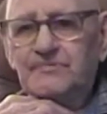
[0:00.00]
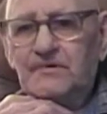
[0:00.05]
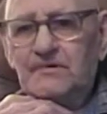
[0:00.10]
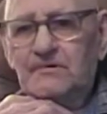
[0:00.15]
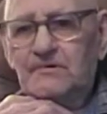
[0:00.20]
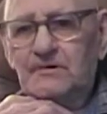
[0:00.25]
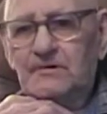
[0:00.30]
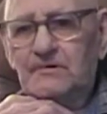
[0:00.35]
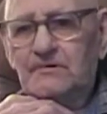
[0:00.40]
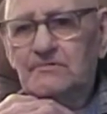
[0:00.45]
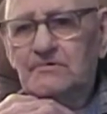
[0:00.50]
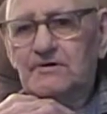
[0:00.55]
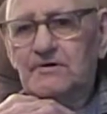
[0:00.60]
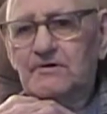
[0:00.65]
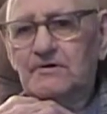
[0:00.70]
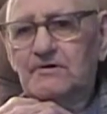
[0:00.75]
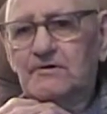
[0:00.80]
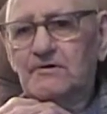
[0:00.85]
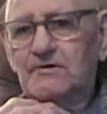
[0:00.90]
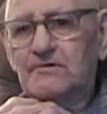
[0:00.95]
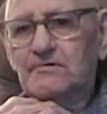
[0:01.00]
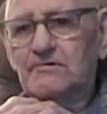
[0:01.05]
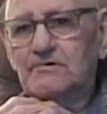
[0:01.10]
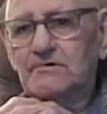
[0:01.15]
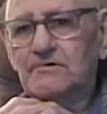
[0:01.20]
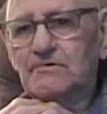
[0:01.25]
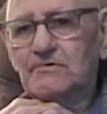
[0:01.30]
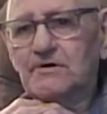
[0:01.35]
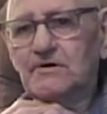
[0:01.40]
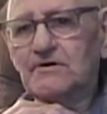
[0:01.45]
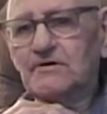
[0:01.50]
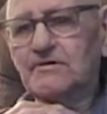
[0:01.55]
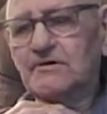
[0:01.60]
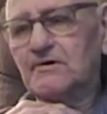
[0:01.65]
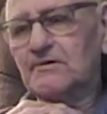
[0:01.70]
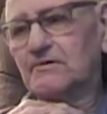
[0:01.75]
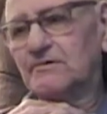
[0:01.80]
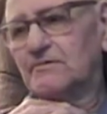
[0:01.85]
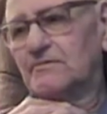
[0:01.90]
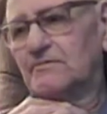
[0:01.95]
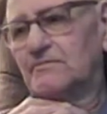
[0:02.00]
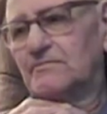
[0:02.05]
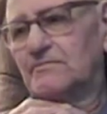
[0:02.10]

Well, we didn't go nowhere, no.